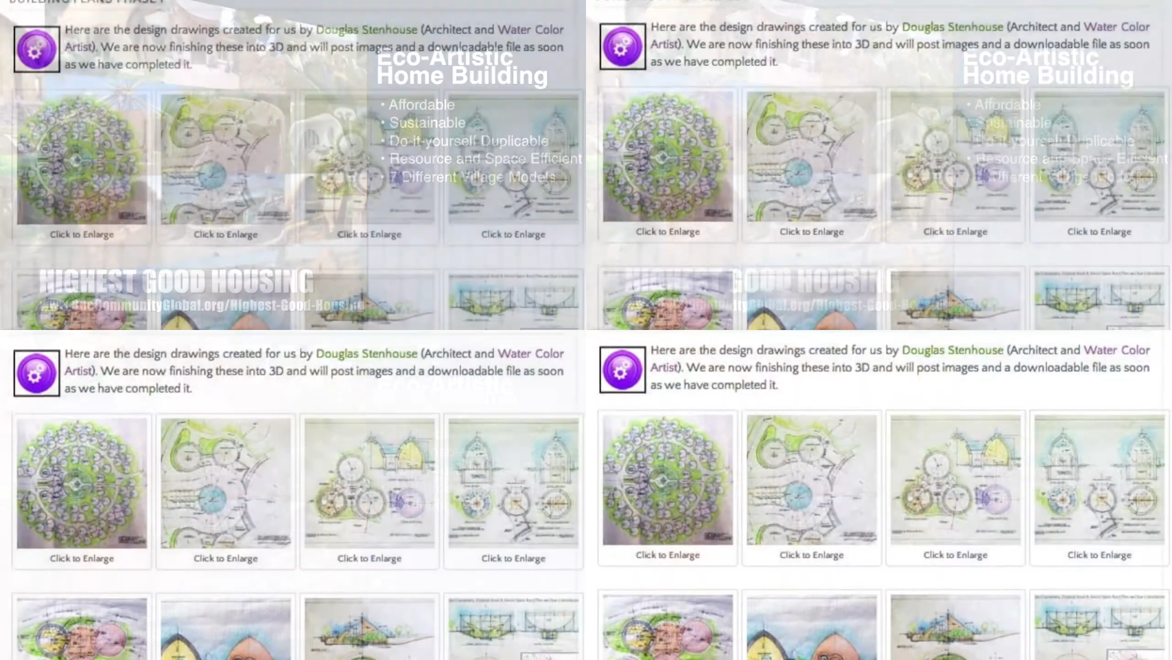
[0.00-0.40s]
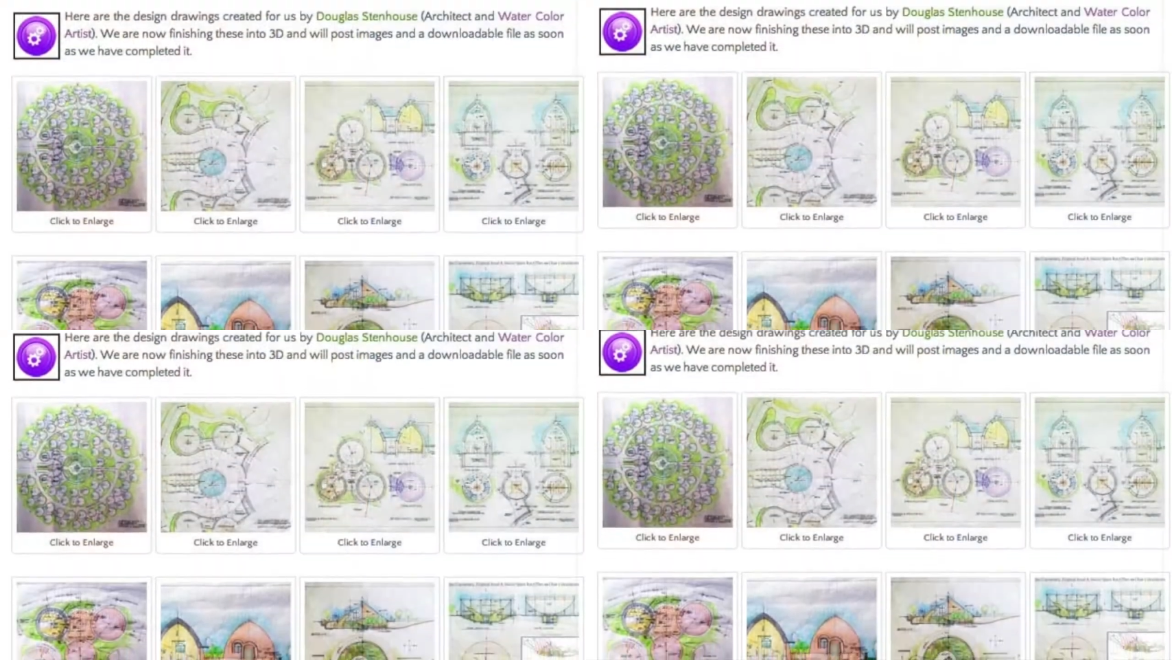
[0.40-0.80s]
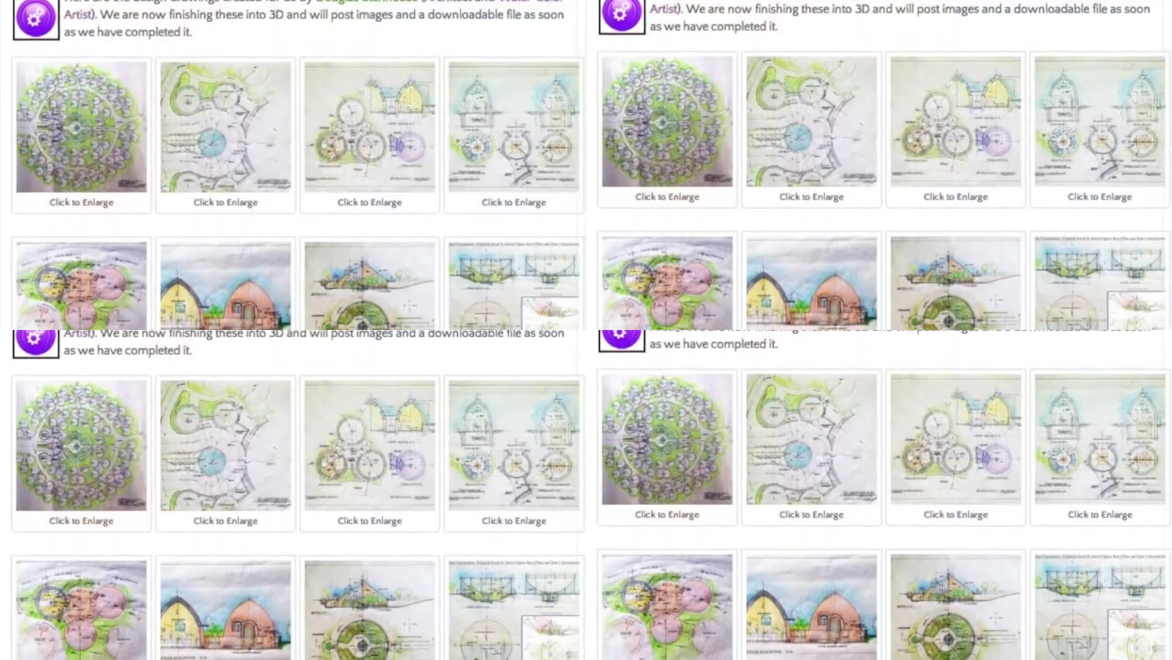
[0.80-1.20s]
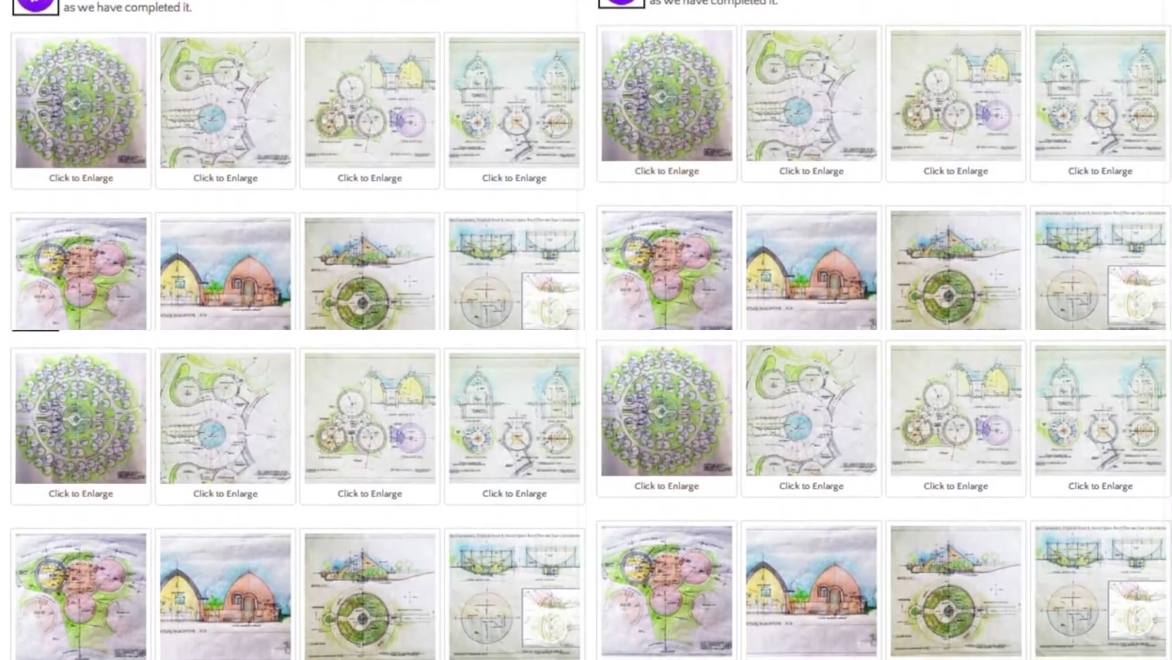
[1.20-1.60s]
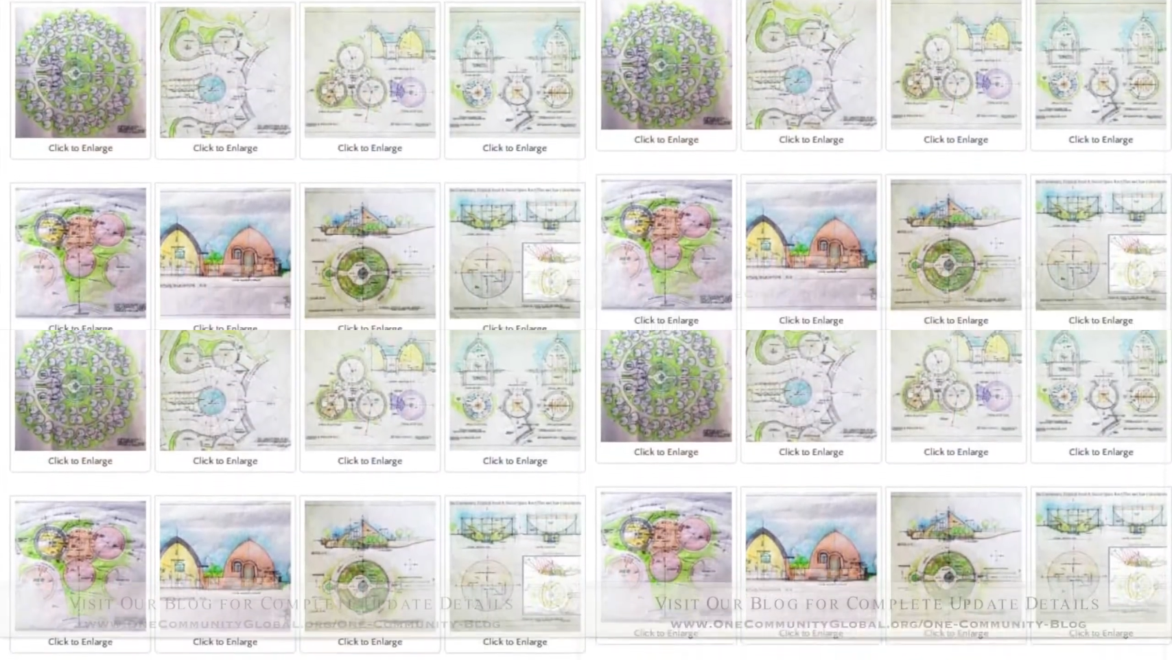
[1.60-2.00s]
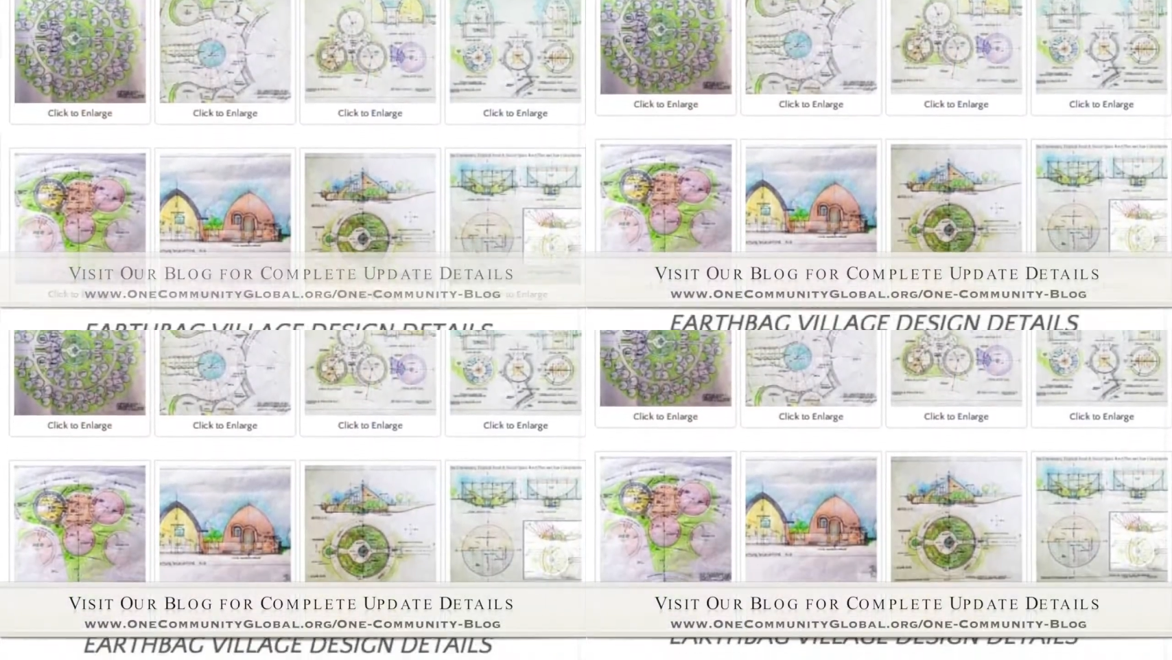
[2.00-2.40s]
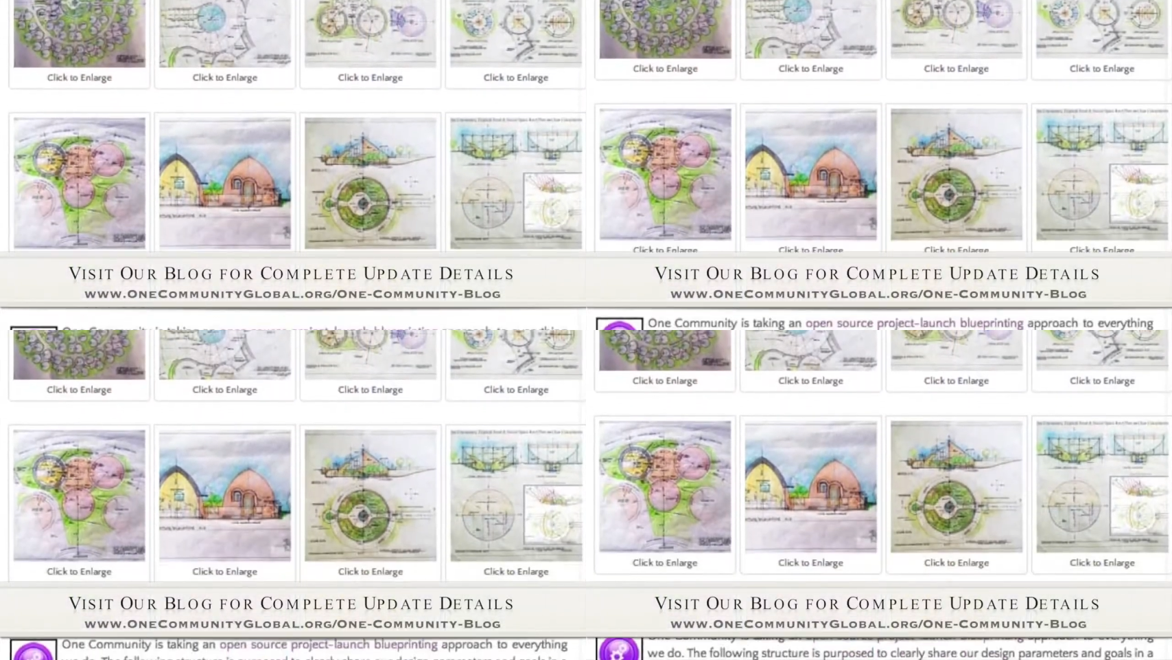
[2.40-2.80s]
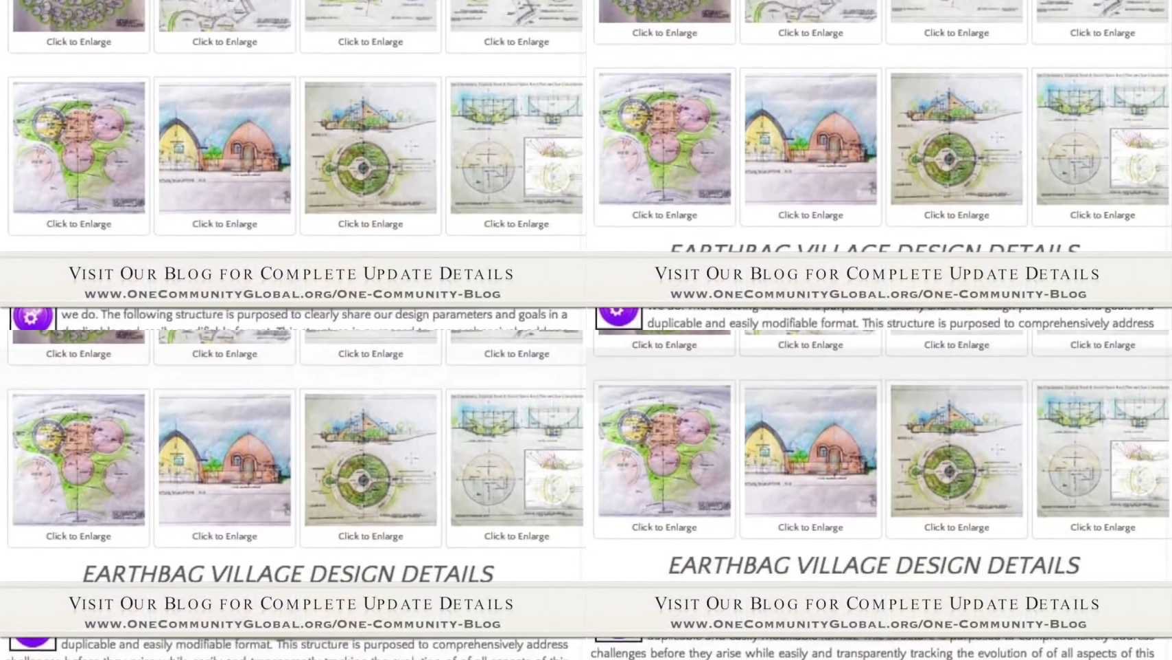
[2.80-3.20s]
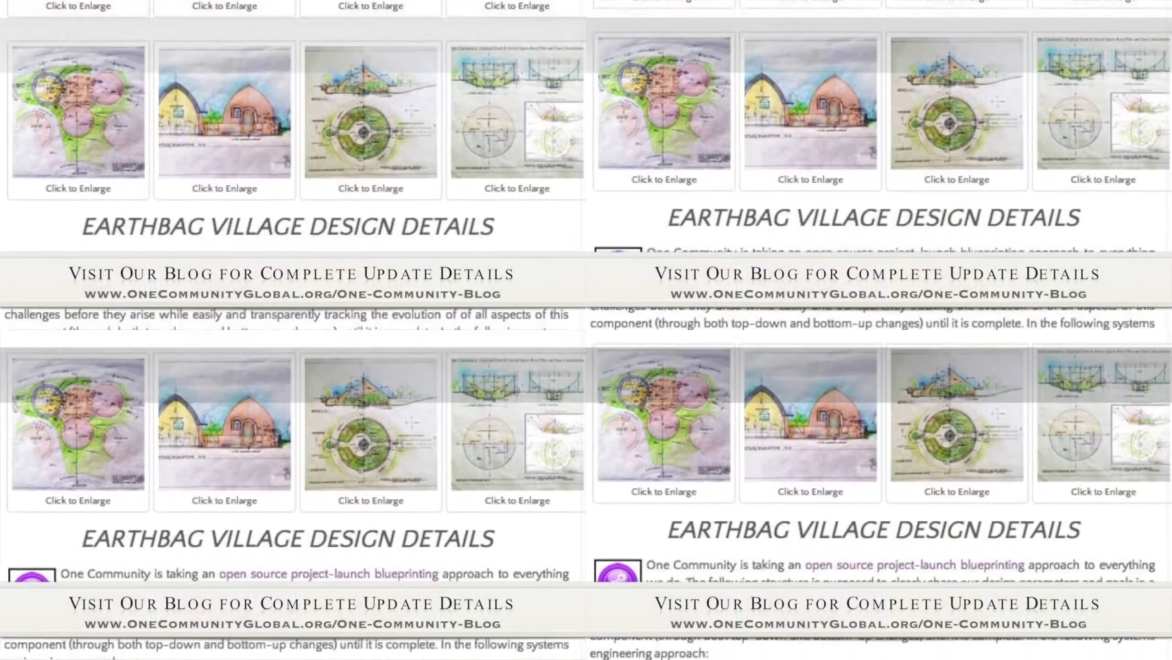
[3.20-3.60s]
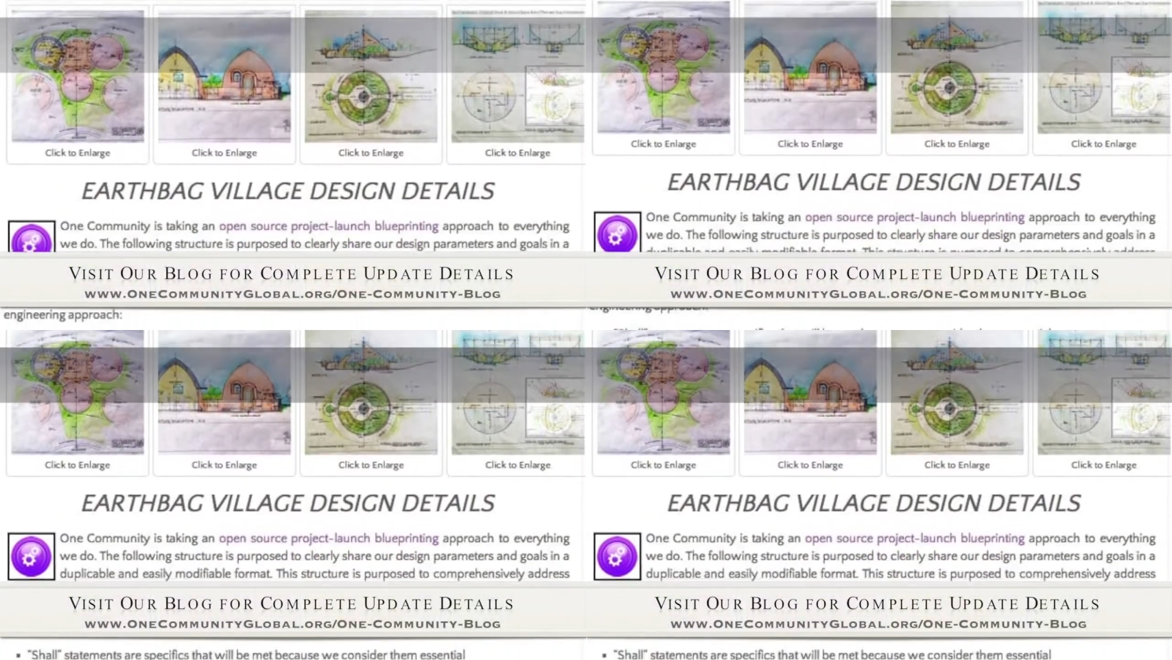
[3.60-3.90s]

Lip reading: [unreadable: no face in view]